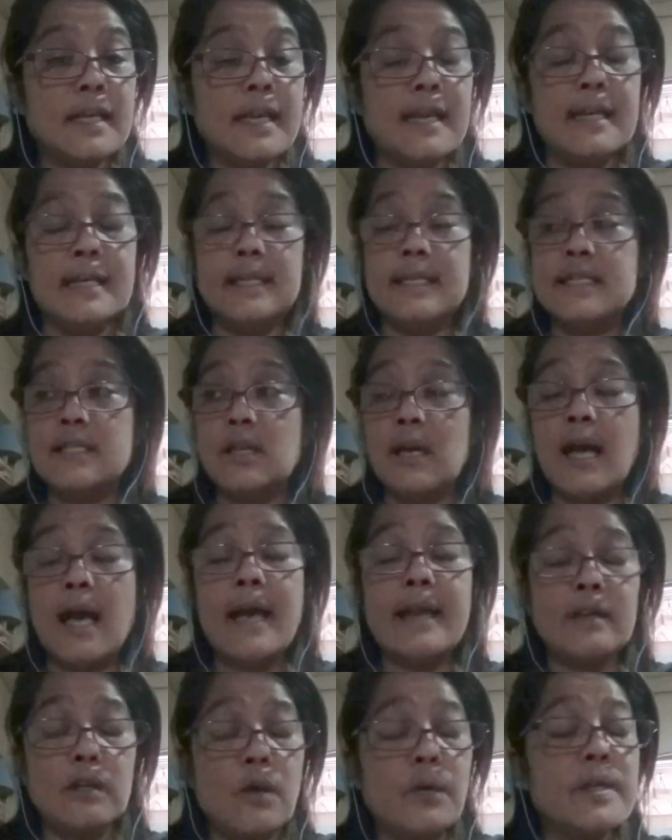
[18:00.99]
and
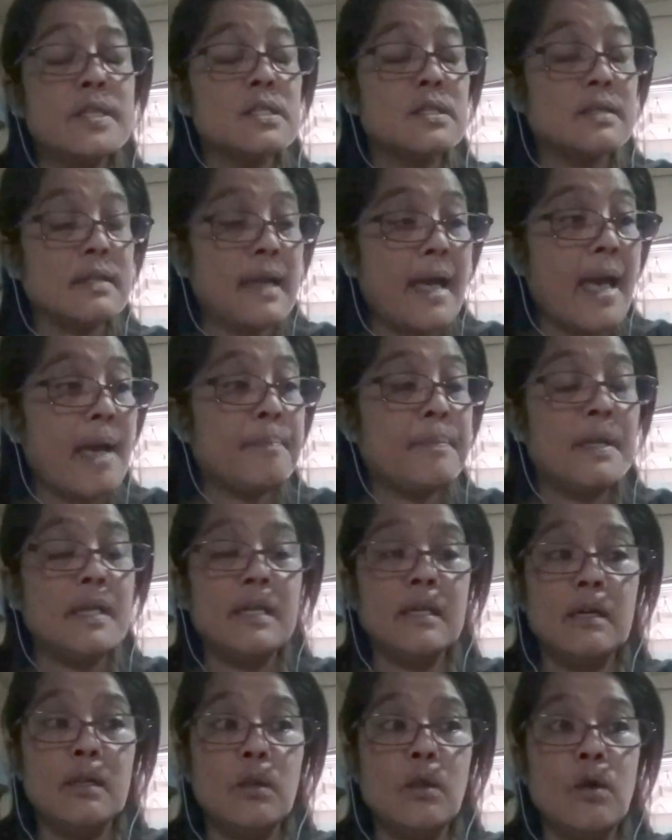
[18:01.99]
I know it's
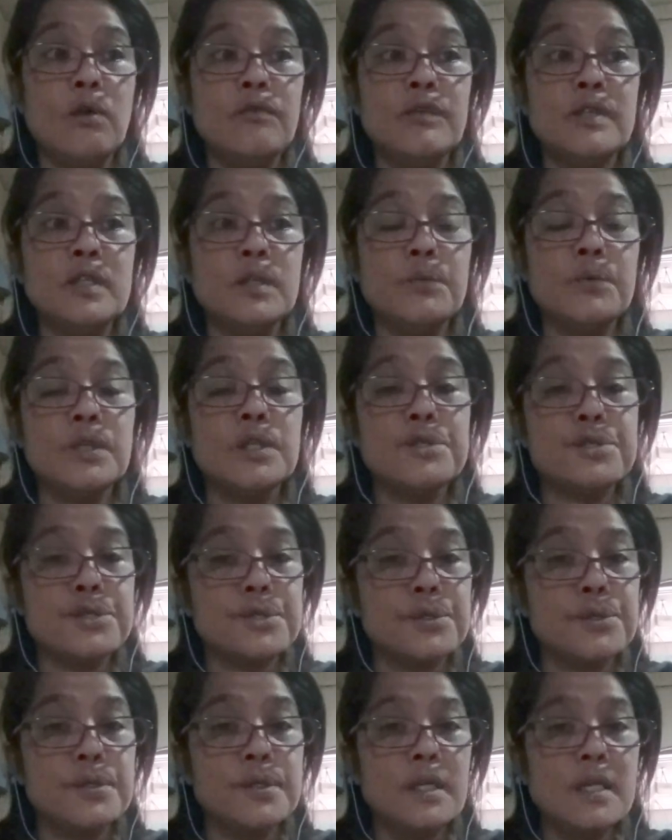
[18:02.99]
happening all over the world
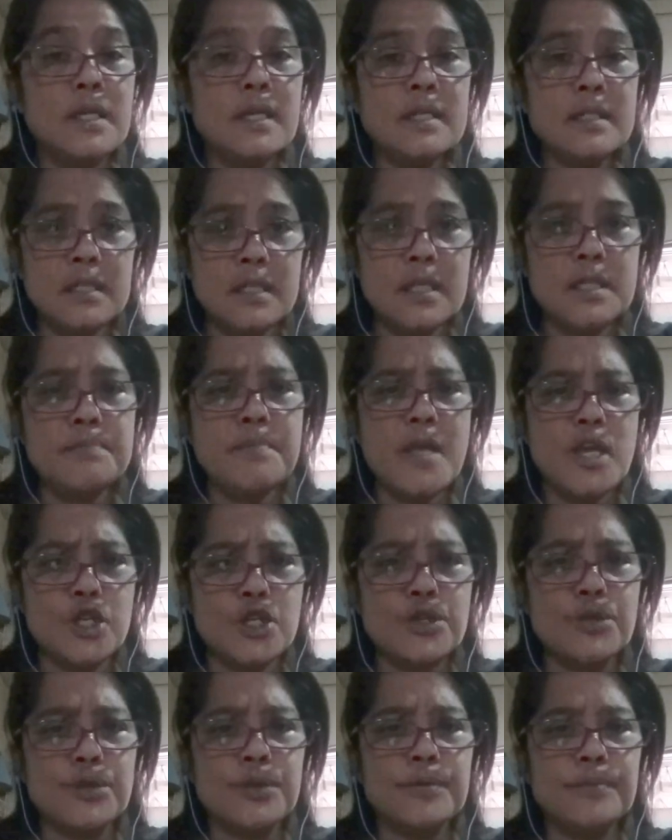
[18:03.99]
too, just make
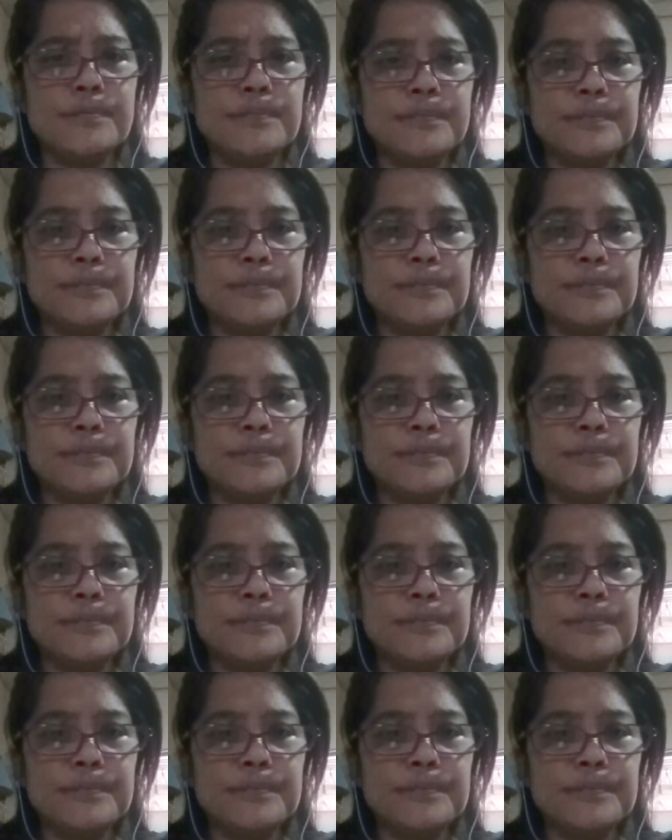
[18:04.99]
sure.